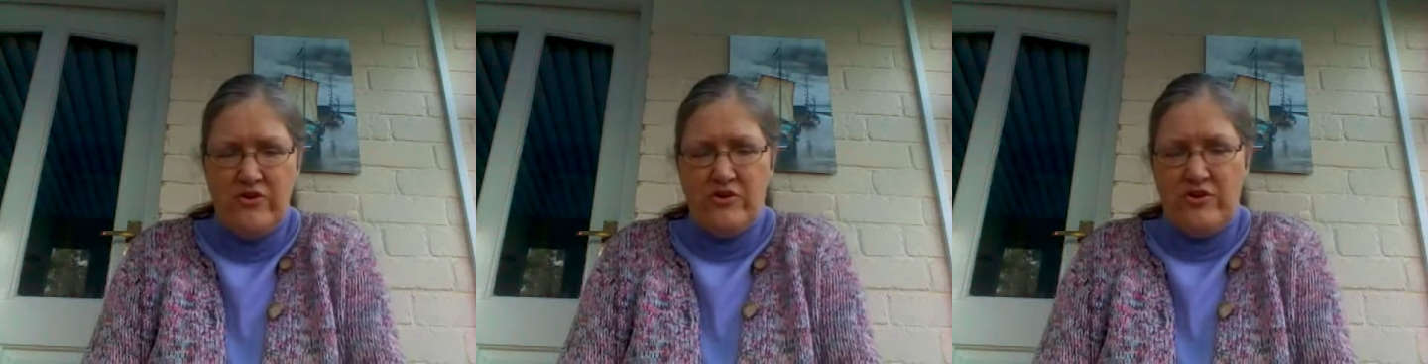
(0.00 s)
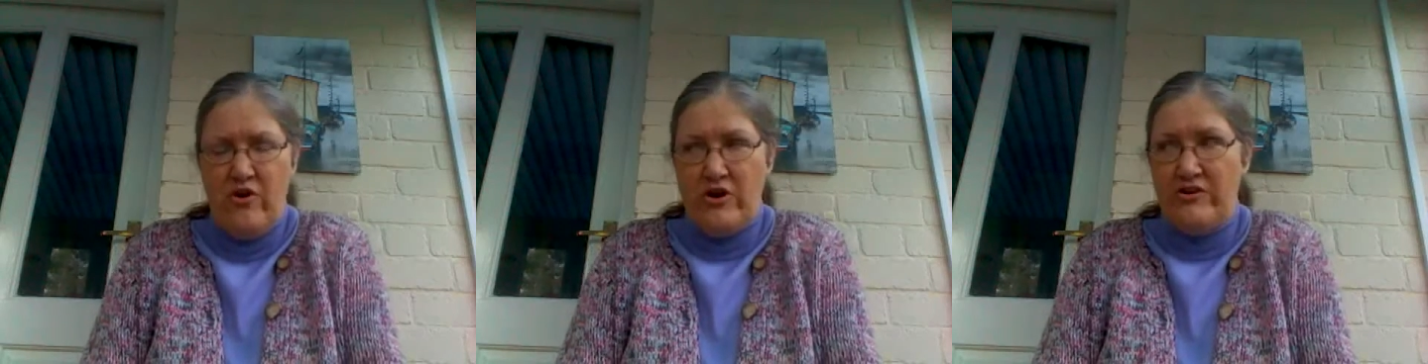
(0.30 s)
of the
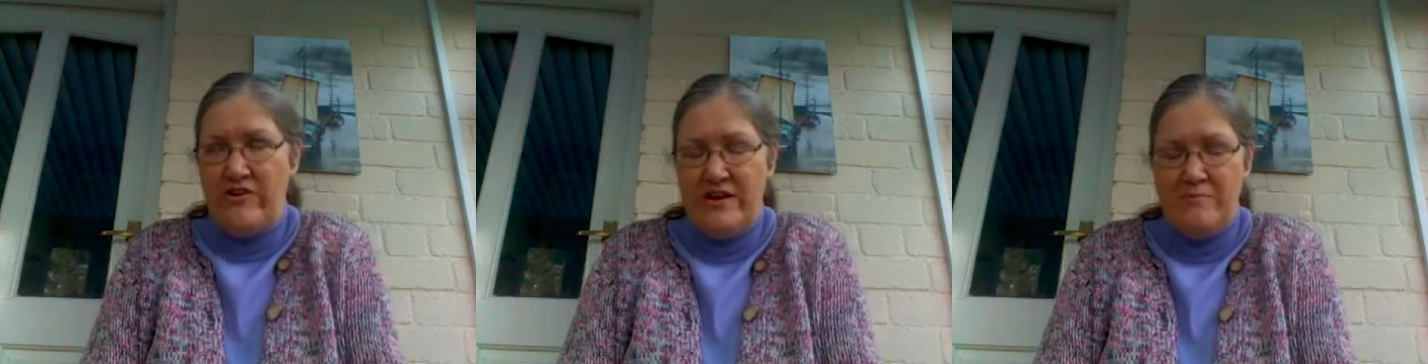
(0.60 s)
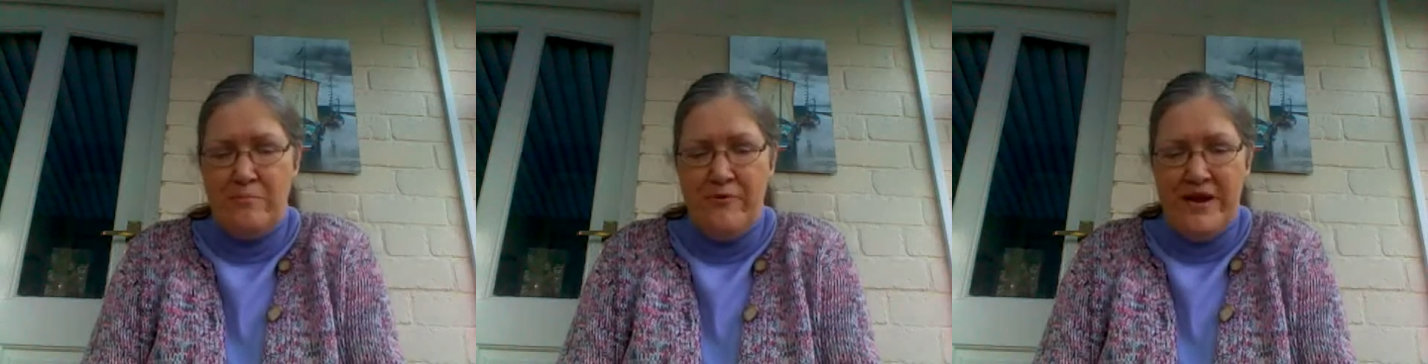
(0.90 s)
crockery
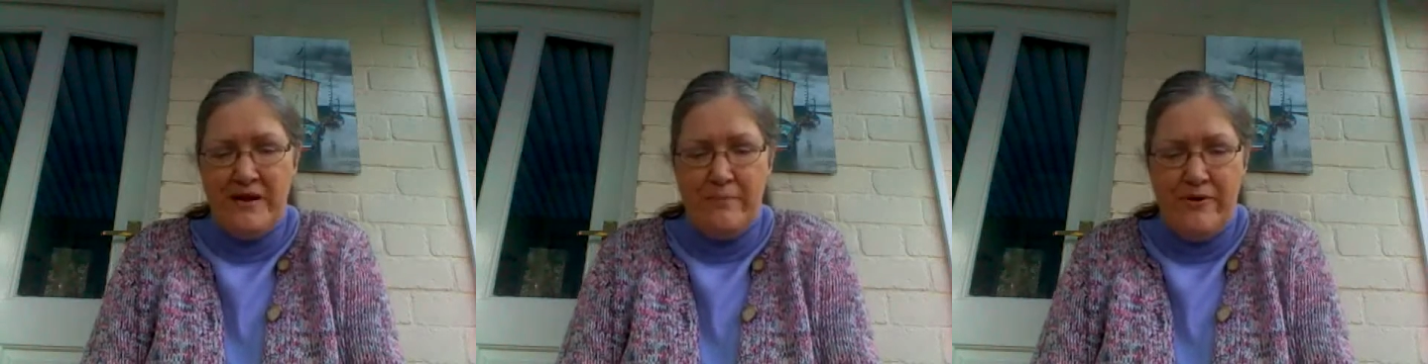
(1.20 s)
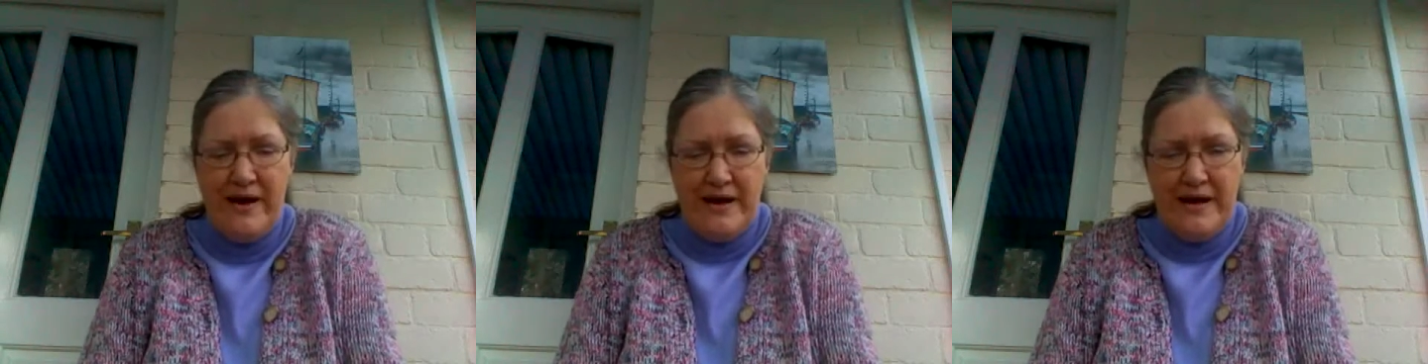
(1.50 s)
and
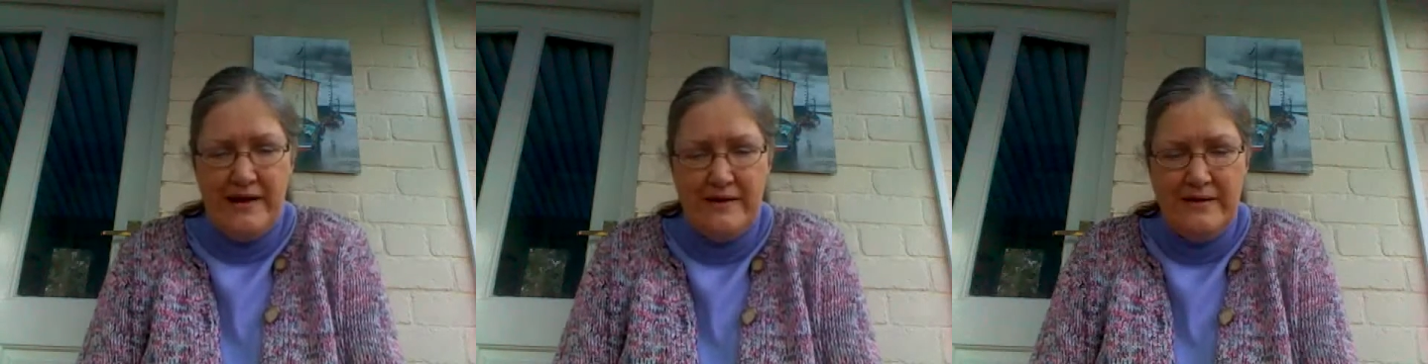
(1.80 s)
bric-a-brac.